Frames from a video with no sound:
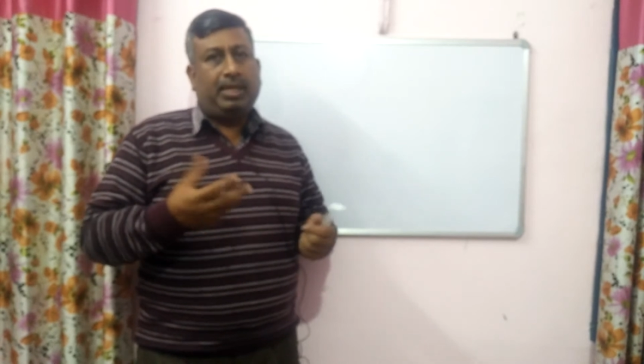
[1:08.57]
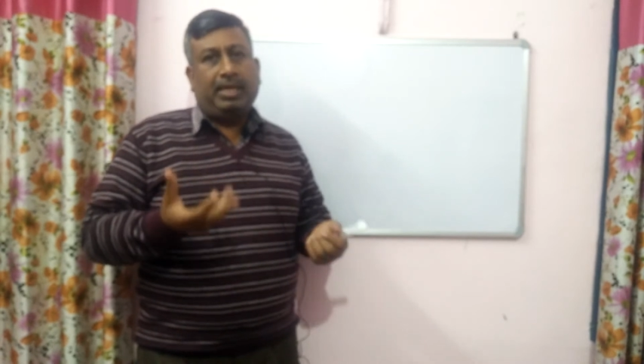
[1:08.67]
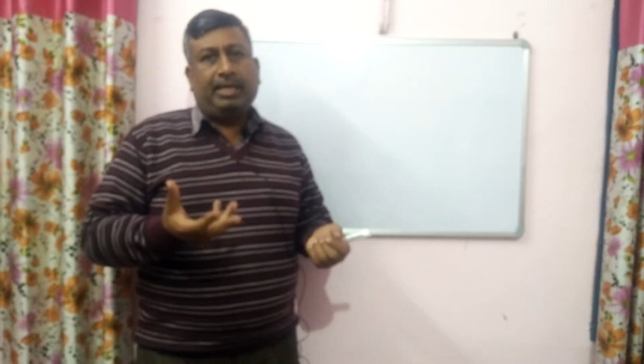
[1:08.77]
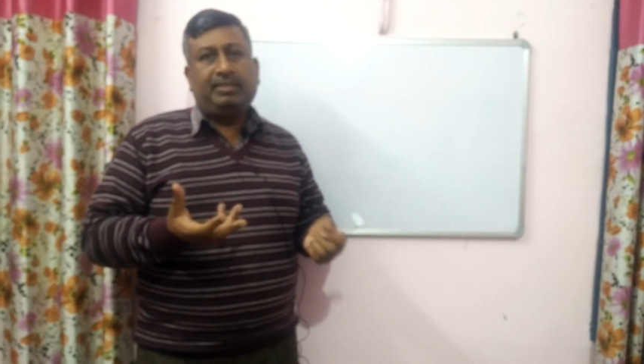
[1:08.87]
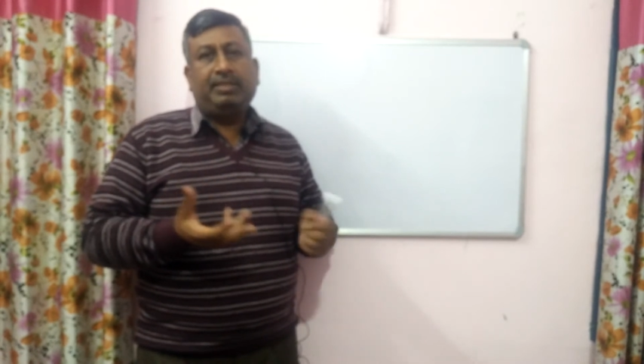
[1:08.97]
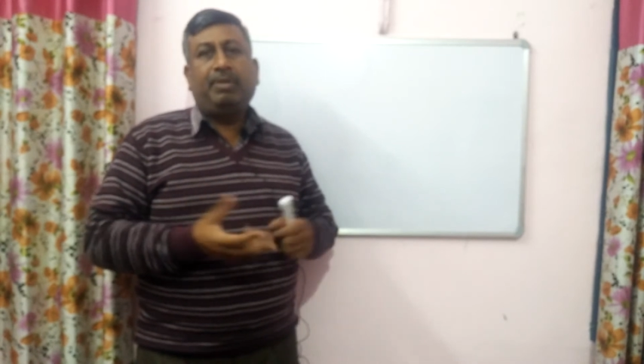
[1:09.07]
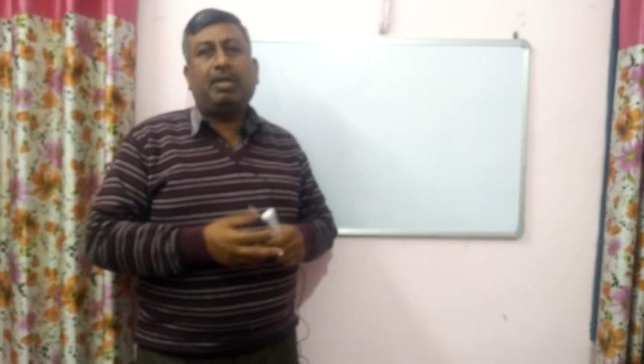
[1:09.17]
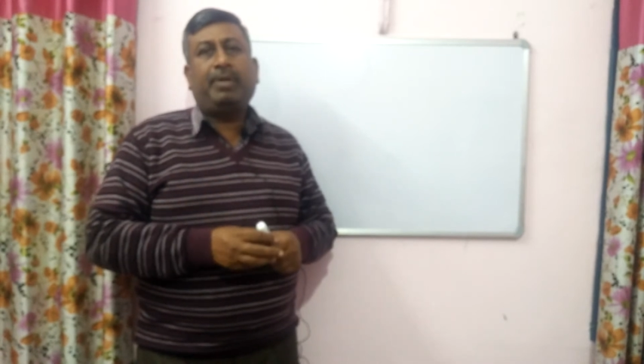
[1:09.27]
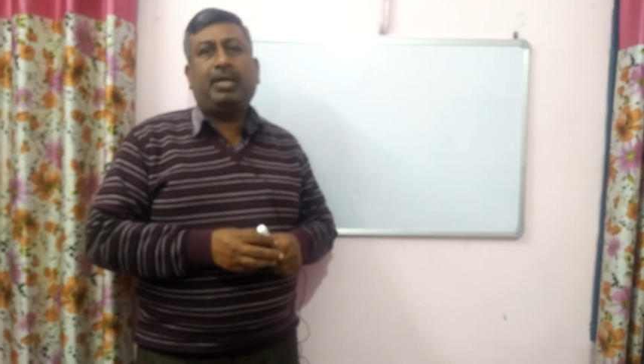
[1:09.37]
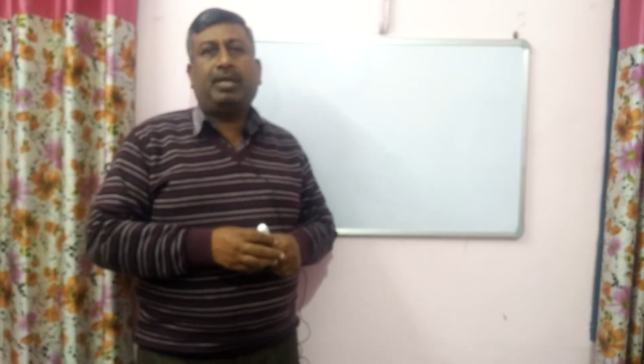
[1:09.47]
And similar
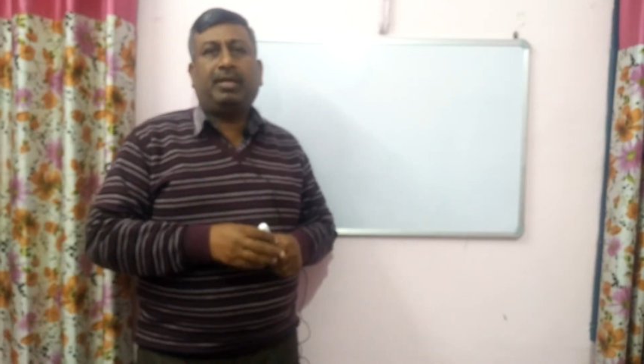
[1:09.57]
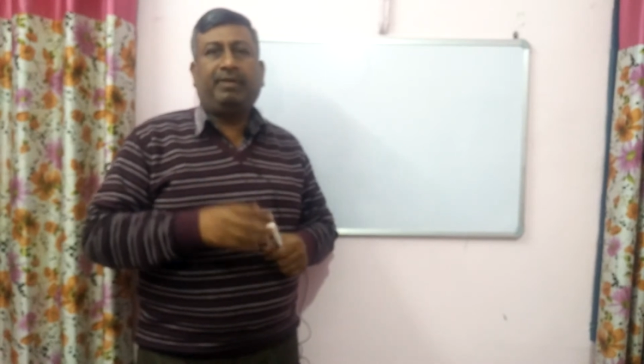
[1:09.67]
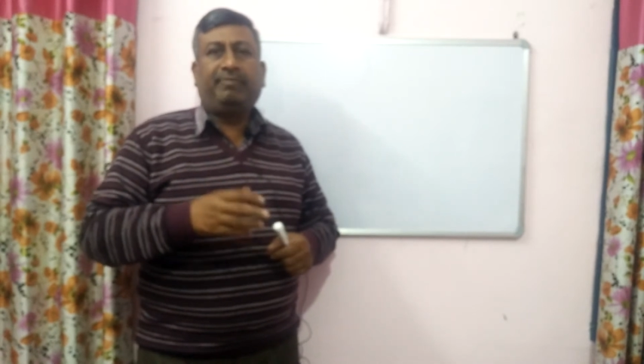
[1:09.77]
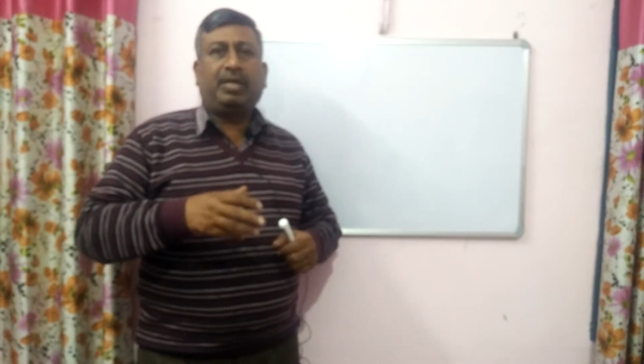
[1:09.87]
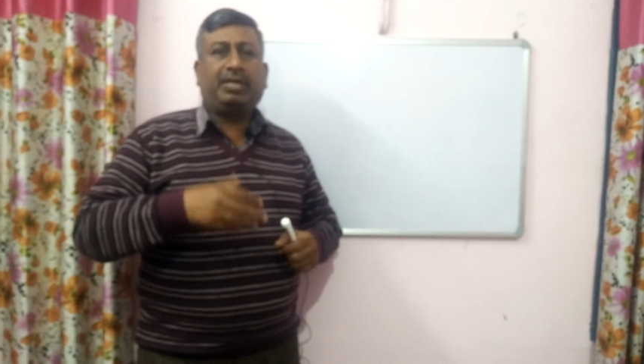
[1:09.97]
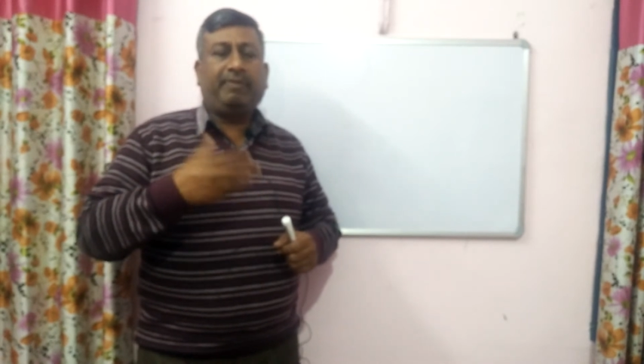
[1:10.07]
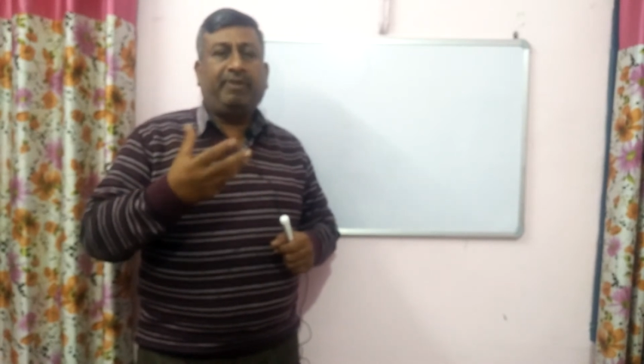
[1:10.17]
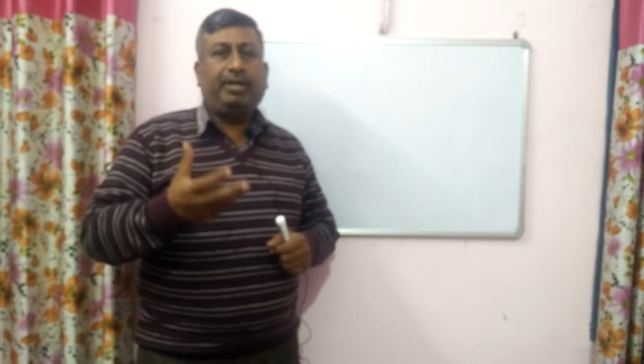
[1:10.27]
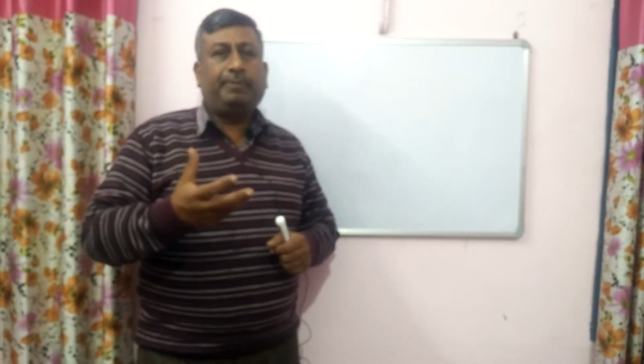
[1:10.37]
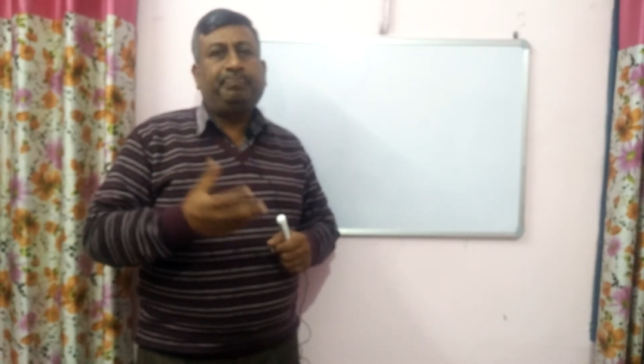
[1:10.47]
manner, if we are
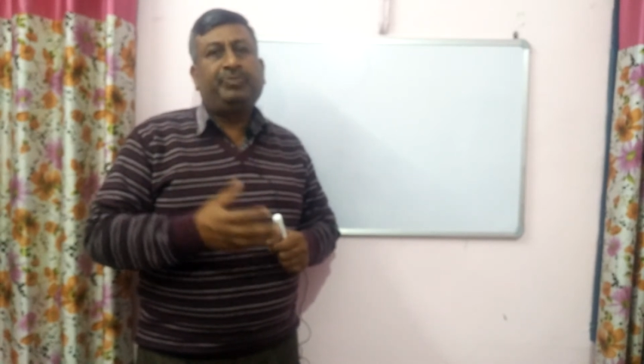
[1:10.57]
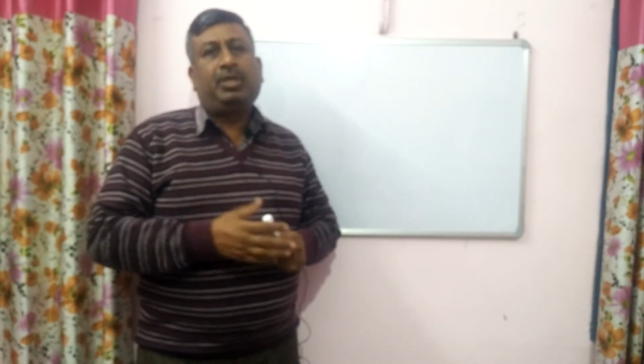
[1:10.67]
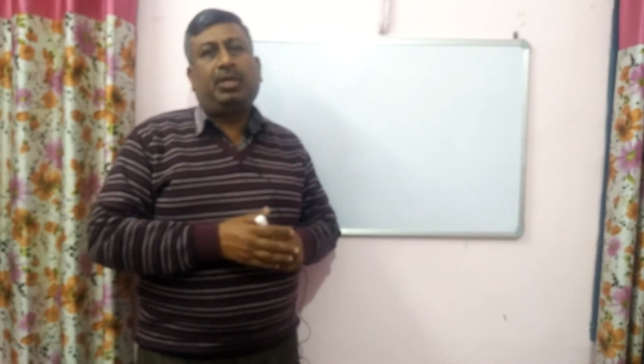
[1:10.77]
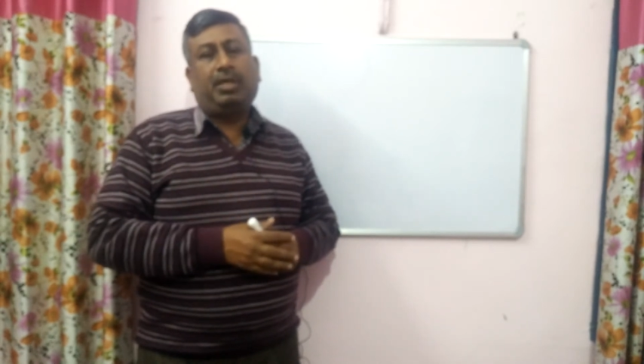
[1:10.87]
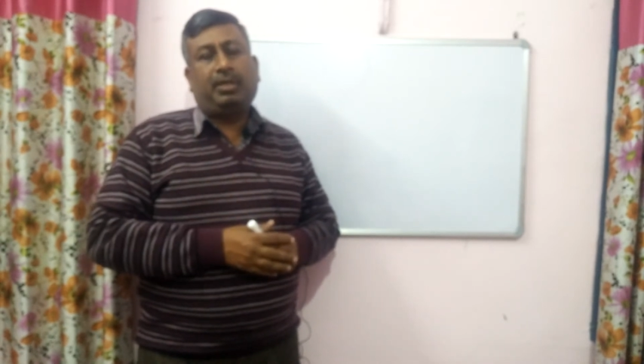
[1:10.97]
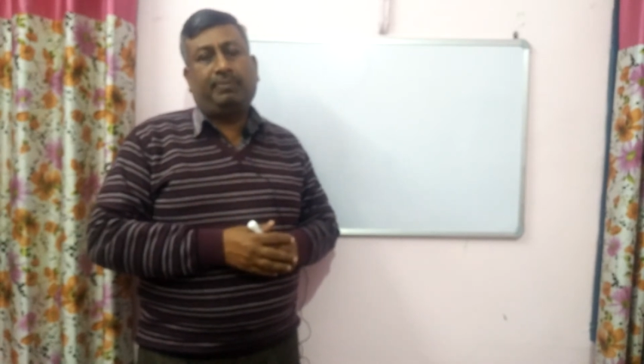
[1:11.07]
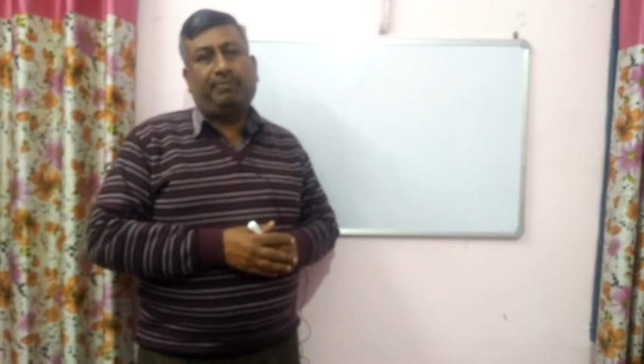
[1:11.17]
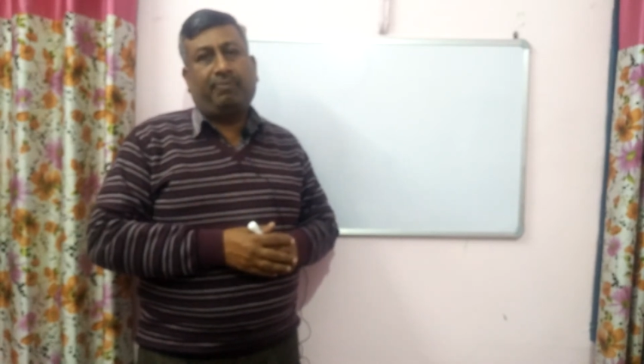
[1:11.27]
giving 5